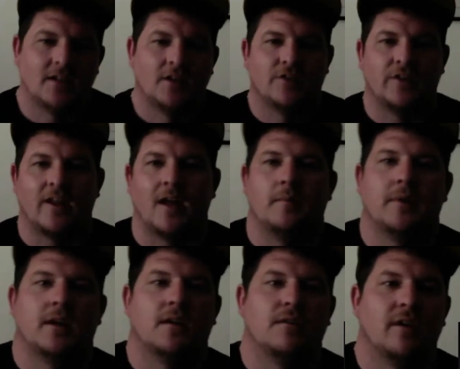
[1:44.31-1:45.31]
So that'll
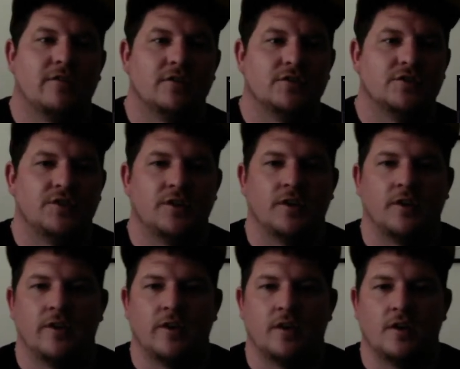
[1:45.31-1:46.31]
be a reference to
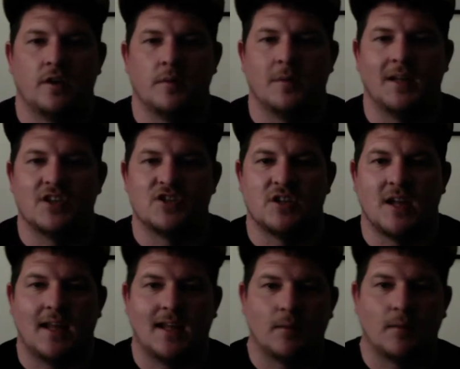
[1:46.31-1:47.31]
the Malaysian
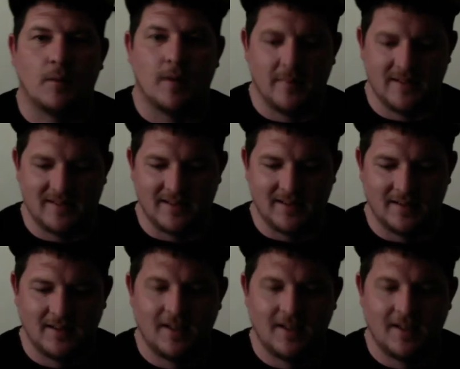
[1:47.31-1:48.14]
airline what went missing.